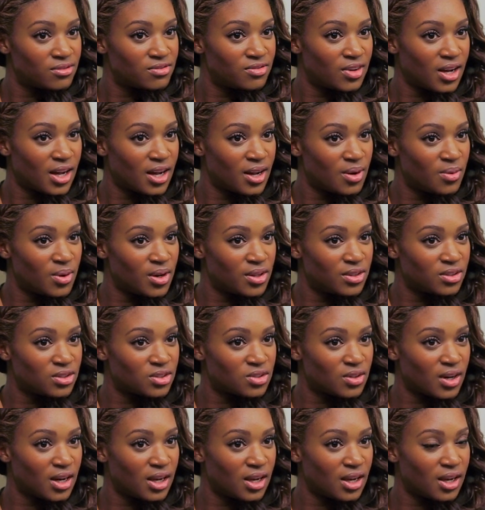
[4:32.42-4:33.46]
Find where the
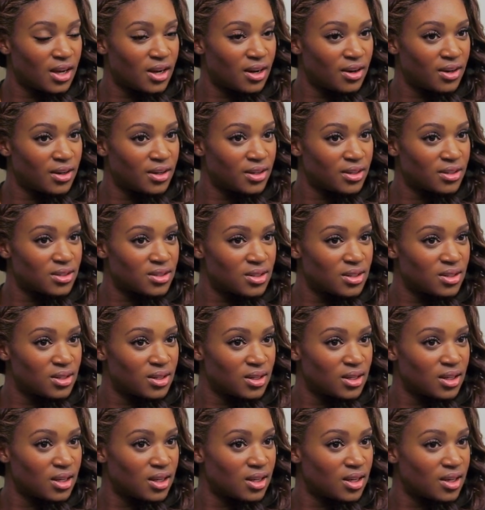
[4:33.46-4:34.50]
straight hair is,
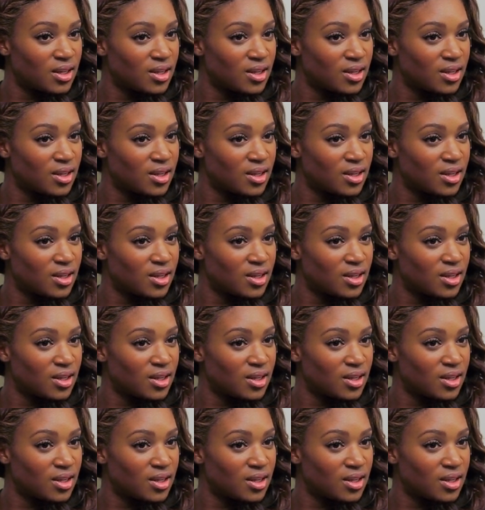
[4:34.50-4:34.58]
hook it